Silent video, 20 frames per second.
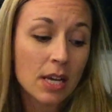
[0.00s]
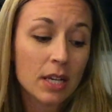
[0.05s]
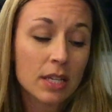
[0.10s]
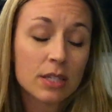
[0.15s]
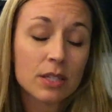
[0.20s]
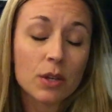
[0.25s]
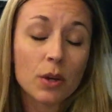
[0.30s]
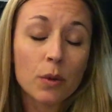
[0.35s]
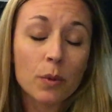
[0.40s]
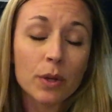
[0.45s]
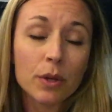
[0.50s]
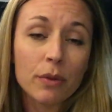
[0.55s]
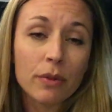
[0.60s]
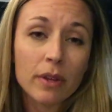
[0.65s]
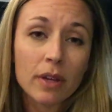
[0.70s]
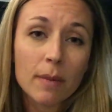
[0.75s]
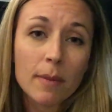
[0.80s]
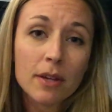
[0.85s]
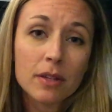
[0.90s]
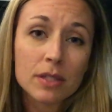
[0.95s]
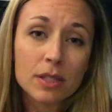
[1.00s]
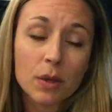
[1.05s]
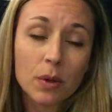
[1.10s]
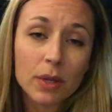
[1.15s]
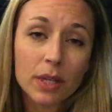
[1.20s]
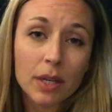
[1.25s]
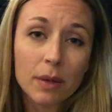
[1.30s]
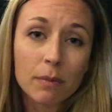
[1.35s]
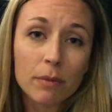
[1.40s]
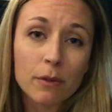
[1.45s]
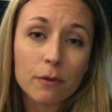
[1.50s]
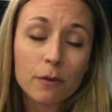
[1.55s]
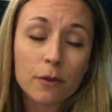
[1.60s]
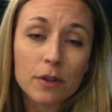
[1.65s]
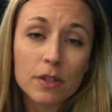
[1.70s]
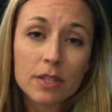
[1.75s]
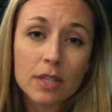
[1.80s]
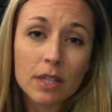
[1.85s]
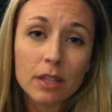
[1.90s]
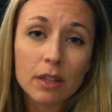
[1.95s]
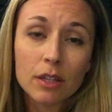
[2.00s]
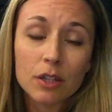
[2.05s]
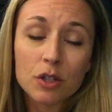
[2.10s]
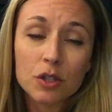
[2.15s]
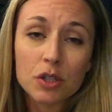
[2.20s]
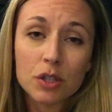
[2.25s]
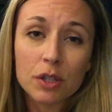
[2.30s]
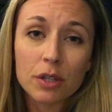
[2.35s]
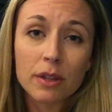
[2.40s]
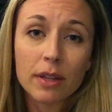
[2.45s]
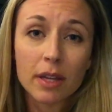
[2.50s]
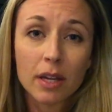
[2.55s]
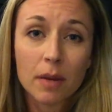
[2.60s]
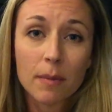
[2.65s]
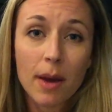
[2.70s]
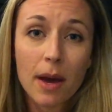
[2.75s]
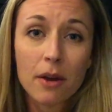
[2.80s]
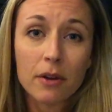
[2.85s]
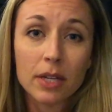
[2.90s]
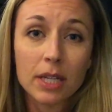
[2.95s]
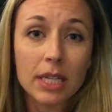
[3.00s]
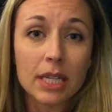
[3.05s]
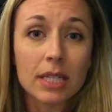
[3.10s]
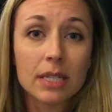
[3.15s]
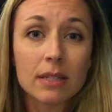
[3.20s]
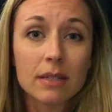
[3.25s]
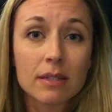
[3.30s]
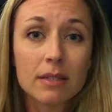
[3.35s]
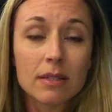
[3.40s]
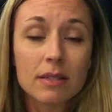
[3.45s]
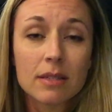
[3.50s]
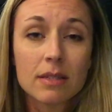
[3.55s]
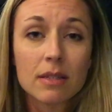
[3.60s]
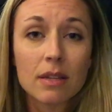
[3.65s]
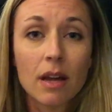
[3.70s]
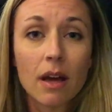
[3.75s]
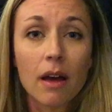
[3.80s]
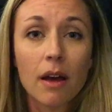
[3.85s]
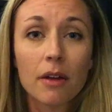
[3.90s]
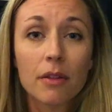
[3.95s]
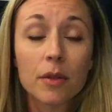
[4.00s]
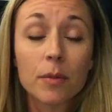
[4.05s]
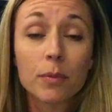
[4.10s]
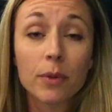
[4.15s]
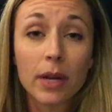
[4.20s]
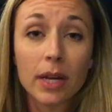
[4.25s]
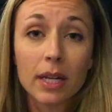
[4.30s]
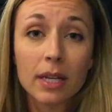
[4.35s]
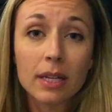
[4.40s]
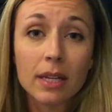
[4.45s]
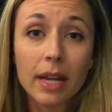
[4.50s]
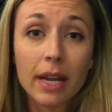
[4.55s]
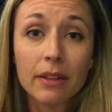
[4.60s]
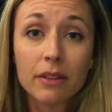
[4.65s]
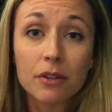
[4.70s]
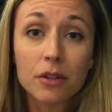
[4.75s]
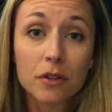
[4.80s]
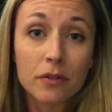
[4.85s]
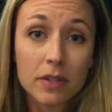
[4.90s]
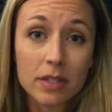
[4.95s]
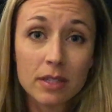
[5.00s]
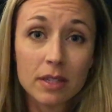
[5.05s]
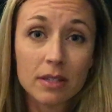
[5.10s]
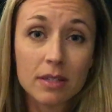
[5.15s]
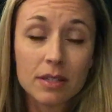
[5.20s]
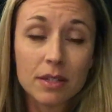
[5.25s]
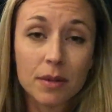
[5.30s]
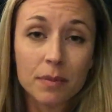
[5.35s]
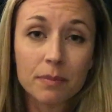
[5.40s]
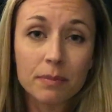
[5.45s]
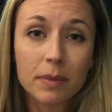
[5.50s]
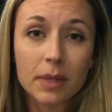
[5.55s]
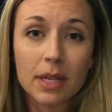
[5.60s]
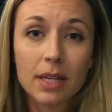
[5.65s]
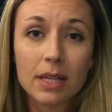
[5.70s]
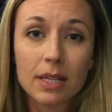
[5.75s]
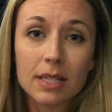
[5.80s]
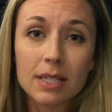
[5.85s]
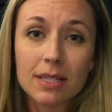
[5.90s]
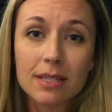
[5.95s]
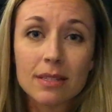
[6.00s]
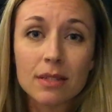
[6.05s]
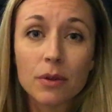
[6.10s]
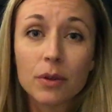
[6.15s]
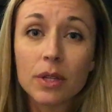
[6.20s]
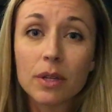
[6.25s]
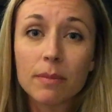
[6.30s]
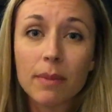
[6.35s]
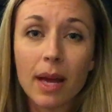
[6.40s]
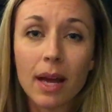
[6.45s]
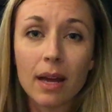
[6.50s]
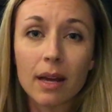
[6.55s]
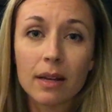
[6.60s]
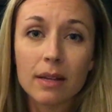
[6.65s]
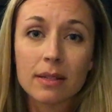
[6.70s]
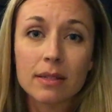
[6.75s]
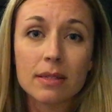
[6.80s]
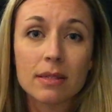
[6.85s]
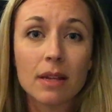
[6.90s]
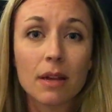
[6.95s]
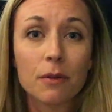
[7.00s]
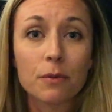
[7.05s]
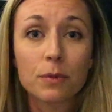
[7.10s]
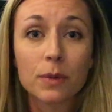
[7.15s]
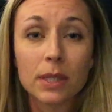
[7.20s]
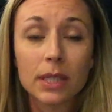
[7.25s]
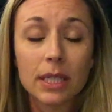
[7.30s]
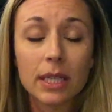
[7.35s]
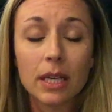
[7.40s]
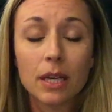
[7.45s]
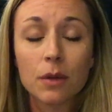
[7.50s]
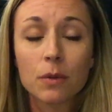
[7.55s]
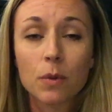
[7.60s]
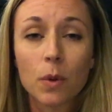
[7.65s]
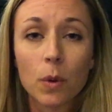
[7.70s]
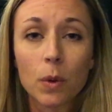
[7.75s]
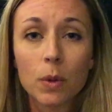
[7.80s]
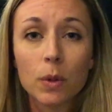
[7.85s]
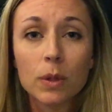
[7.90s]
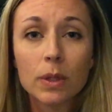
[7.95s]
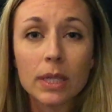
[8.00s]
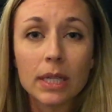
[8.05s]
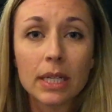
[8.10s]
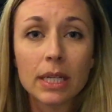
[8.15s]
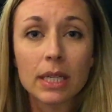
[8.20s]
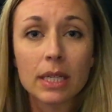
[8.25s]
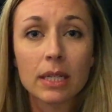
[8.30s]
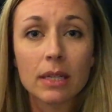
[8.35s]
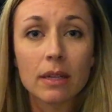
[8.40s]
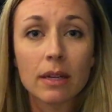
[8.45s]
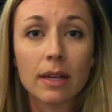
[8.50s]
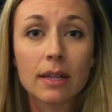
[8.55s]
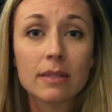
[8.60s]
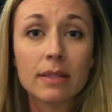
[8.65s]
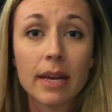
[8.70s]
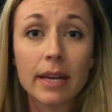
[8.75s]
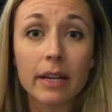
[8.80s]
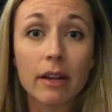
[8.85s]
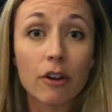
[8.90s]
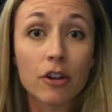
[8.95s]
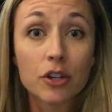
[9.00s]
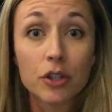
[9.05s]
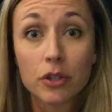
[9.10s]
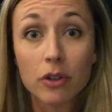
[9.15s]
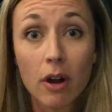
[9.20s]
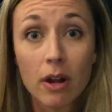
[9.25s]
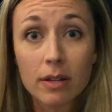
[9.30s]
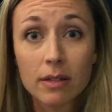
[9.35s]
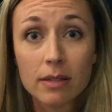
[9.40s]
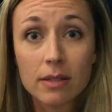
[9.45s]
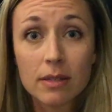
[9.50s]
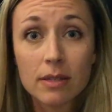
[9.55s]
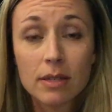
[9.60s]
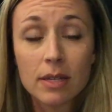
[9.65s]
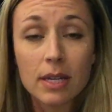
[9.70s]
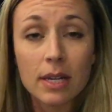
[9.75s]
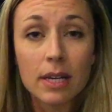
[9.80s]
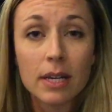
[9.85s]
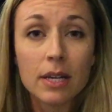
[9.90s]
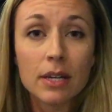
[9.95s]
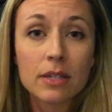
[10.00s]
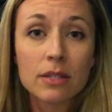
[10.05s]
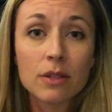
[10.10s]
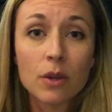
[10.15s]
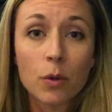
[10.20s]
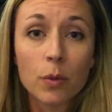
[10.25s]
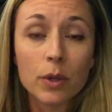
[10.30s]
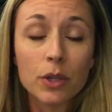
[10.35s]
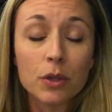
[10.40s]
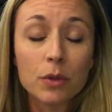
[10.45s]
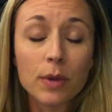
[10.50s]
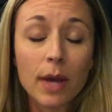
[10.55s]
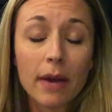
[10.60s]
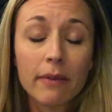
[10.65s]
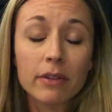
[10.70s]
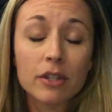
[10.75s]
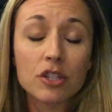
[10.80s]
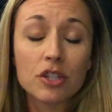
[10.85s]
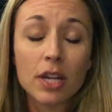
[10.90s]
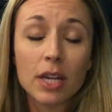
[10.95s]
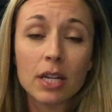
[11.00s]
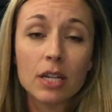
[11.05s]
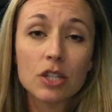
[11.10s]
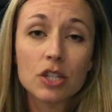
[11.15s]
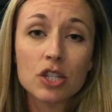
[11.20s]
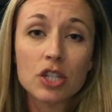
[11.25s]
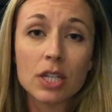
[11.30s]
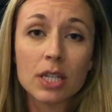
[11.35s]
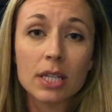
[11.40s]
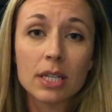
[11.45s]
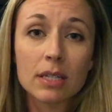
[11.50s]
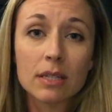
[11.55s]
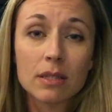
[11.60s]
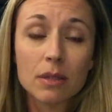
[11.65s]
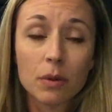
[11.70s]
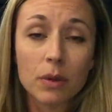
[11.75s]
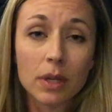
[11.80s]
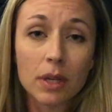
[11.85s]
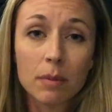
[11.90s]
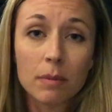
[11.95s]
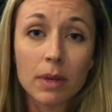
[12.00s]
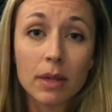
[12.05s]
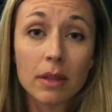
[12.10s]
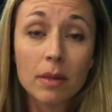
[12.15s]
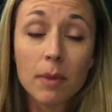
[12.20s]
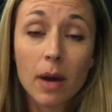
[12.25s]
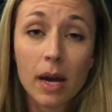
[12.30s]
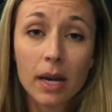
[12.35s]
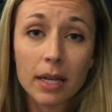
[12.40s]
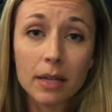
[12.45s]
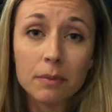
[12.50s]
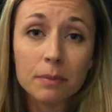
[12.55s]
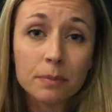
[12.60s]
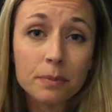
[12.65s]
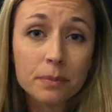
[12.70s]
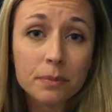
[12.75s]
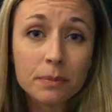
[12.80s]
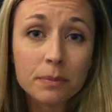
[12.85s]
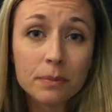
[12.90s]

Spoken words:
So when you think about sodium, the first thing that you should think about is the brain and the nervous system, because sodium has a really key role in exciting our neurons. So when you have a change in sodium in the body,